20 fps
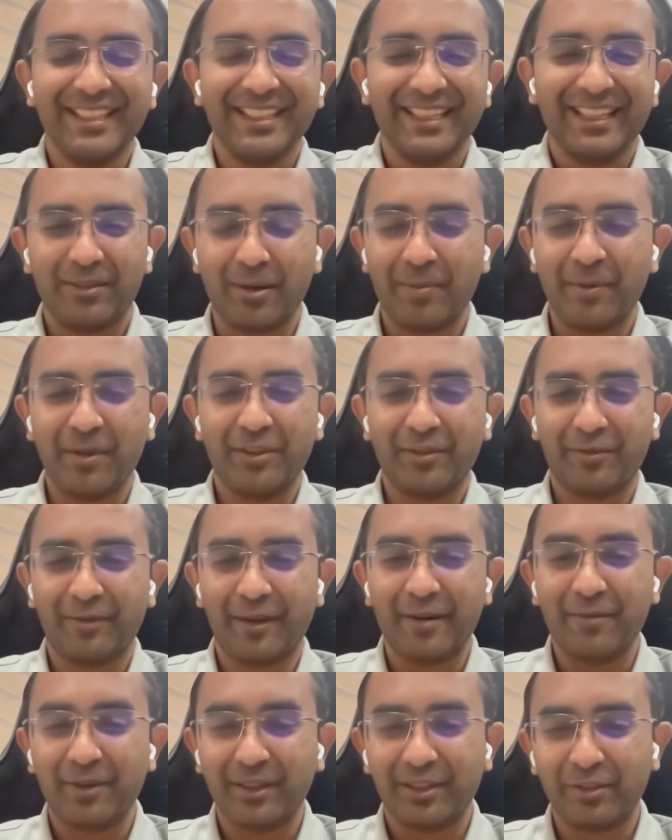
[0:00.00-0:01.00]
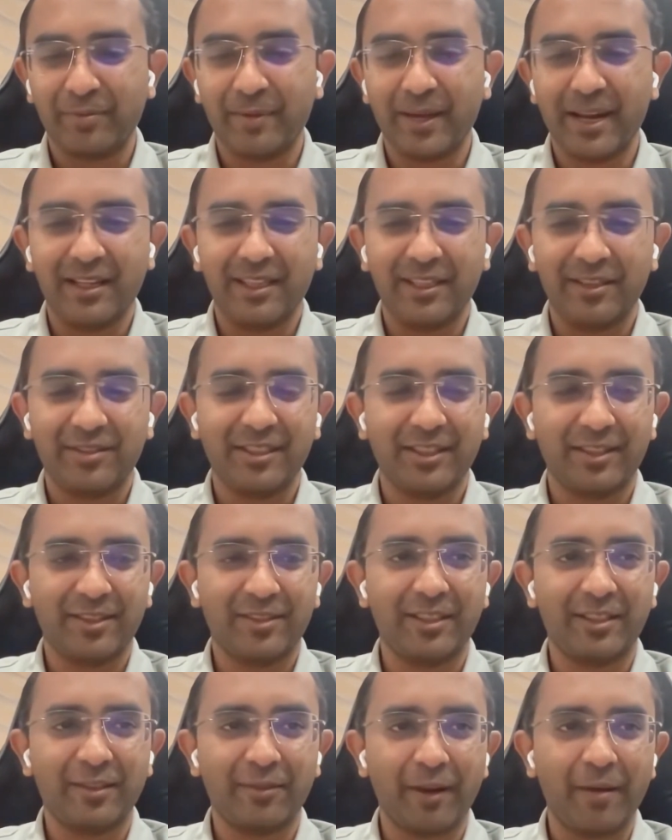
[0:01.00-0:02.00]
Not because the framework is bad. It's just
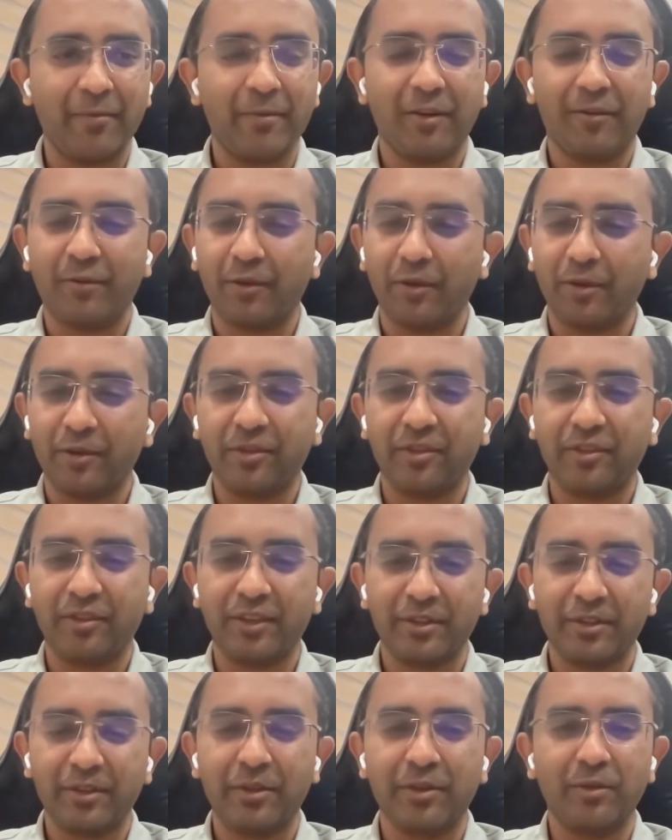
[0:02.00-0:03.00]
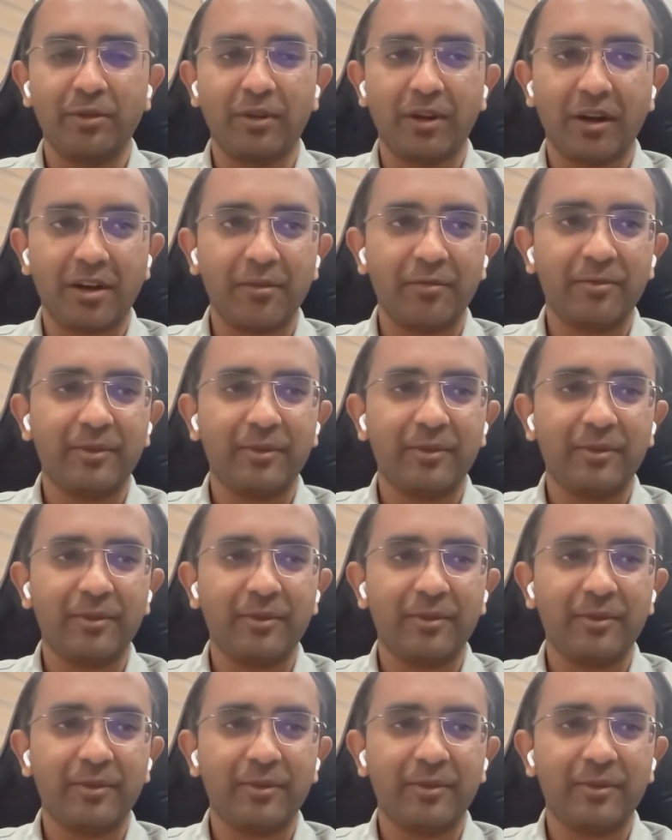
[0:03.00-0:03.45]
that the framework forces you to do a lot of